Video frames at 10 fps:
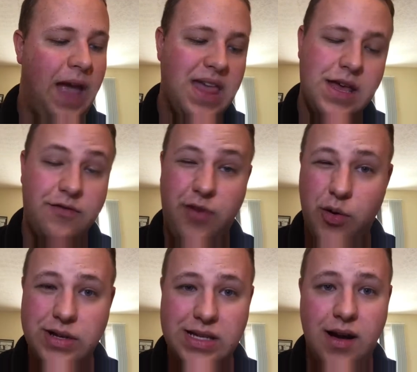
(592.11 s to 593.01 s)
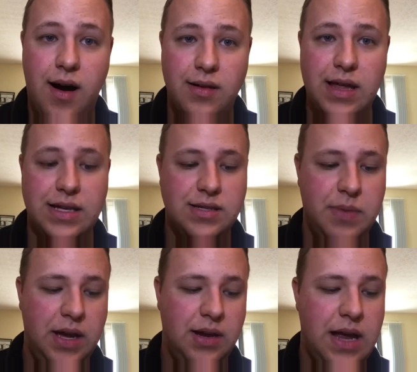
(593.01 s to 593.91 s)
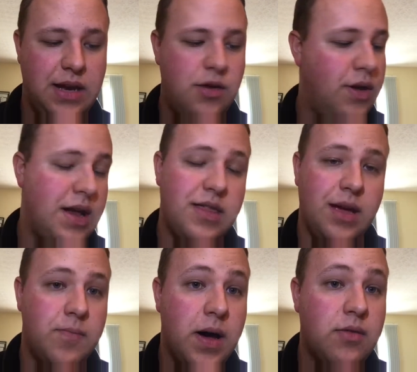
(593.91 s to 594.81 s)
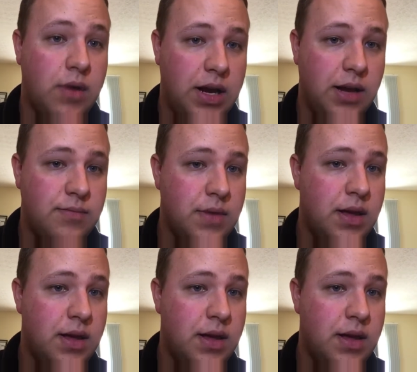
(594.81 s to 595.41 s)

And then focusing on that speed and doing nothing but running